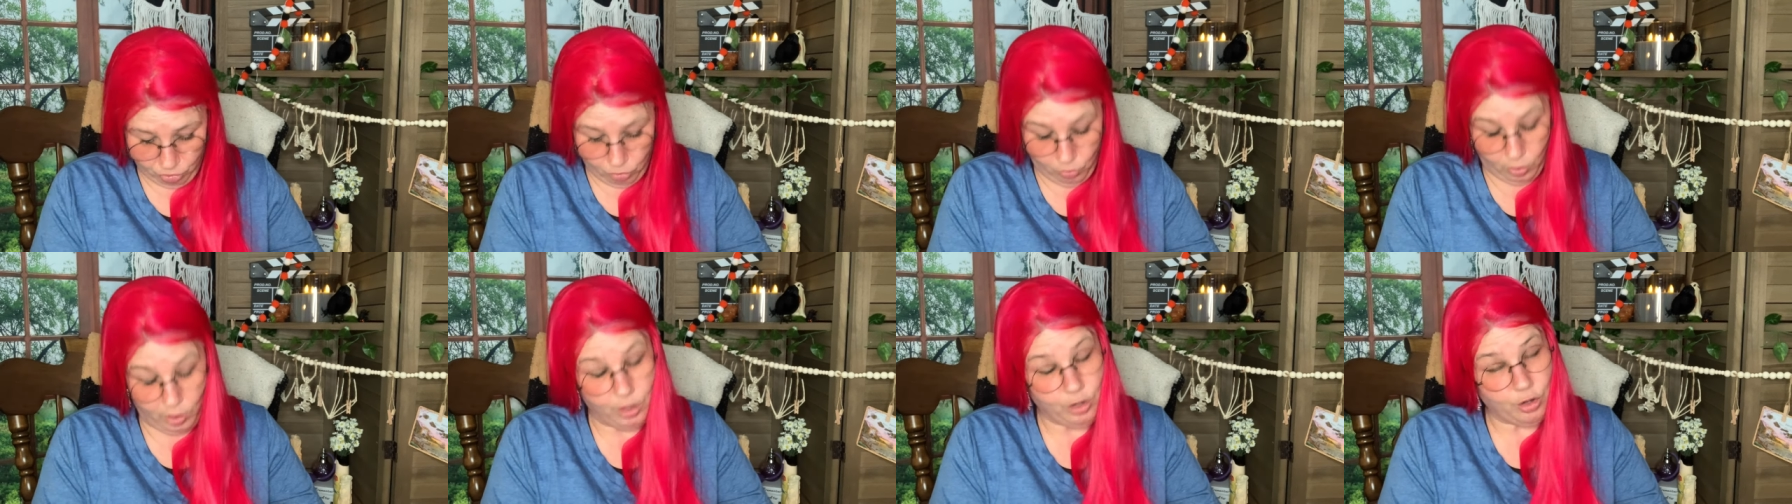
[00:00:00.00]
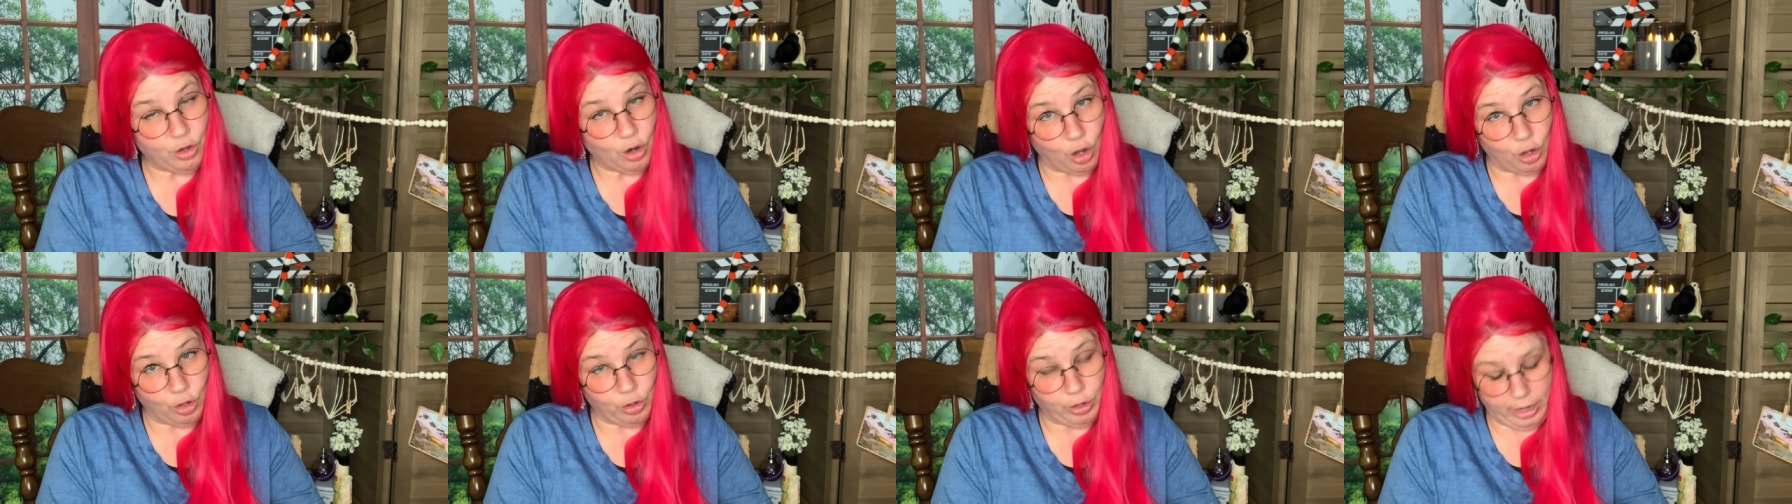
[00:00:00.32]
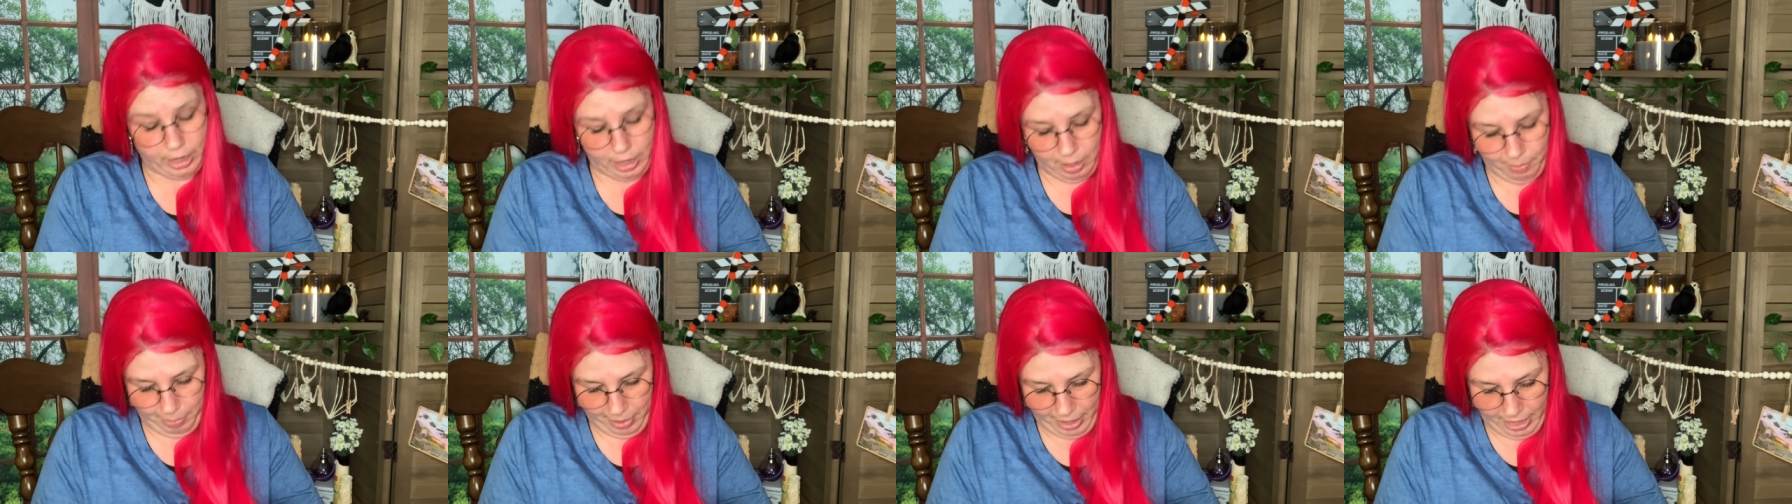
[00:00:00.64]
So a dollar
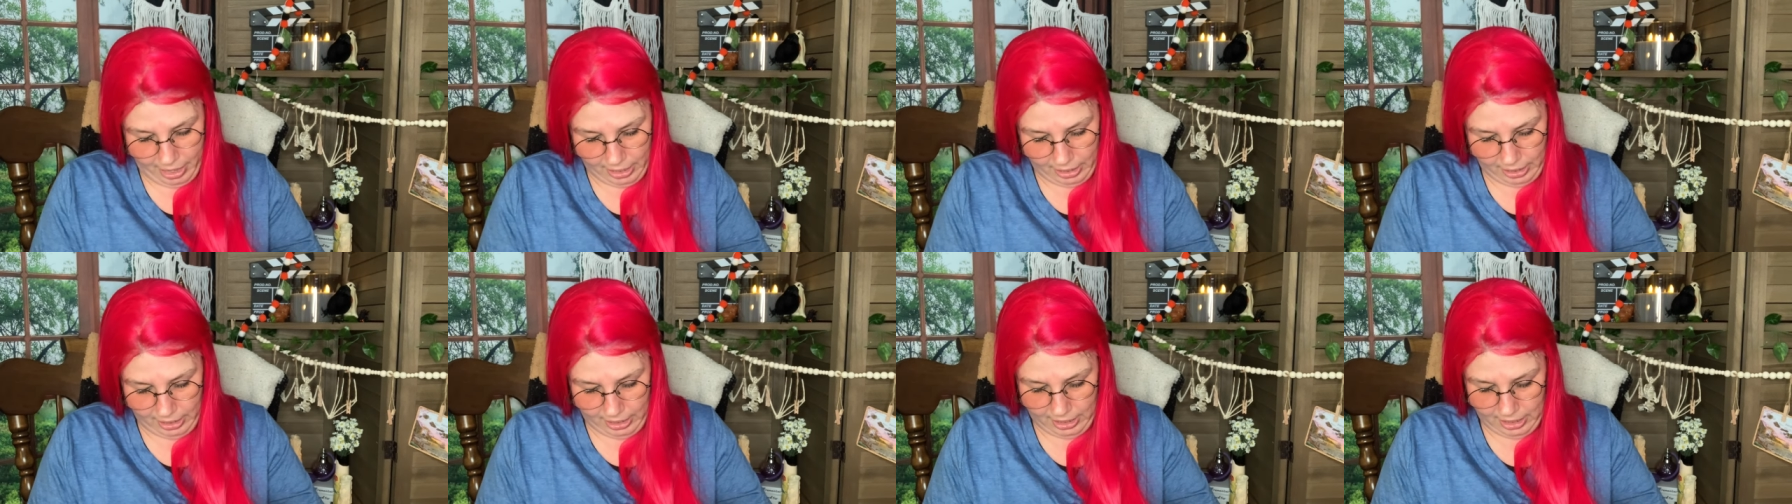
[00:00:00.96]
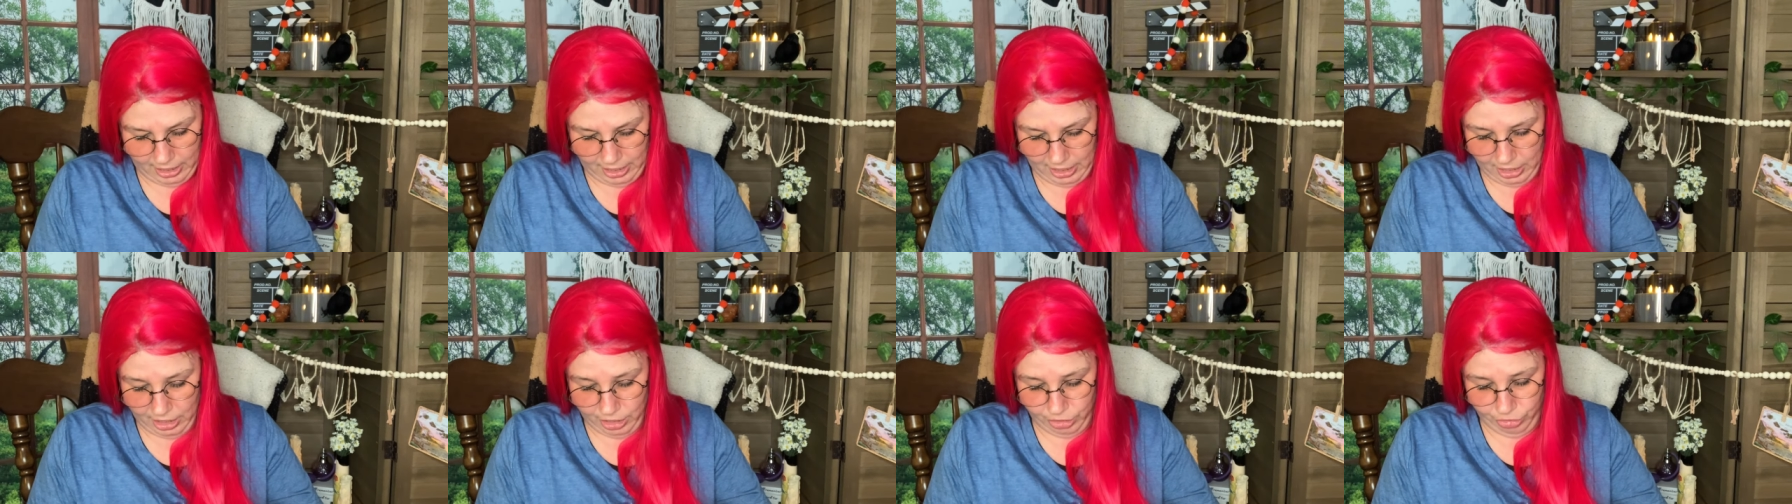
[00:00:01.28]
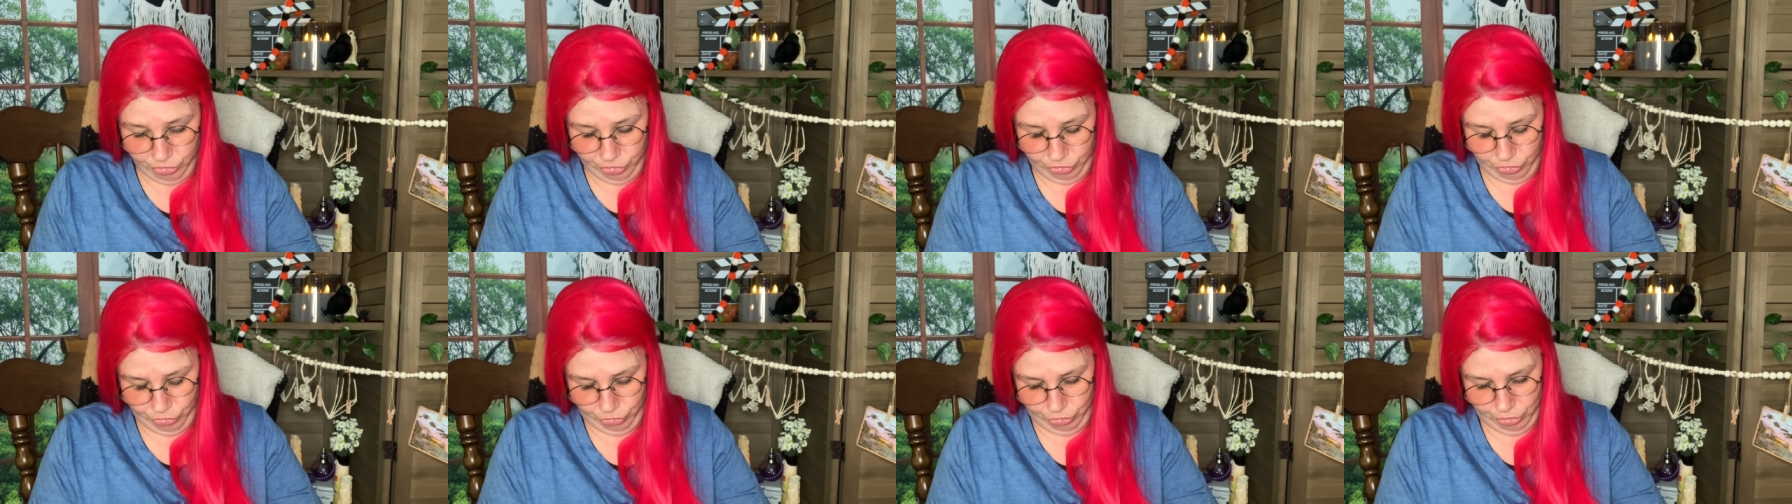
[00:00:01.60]
and a penny
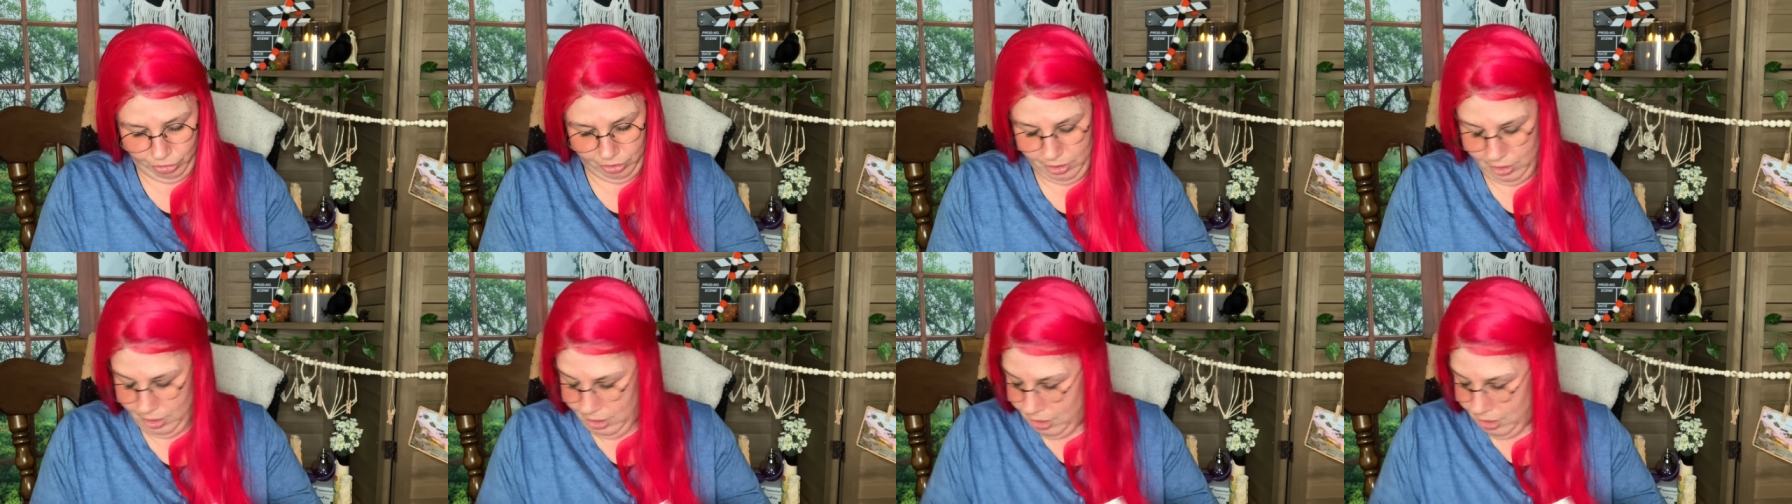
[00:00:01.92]
each.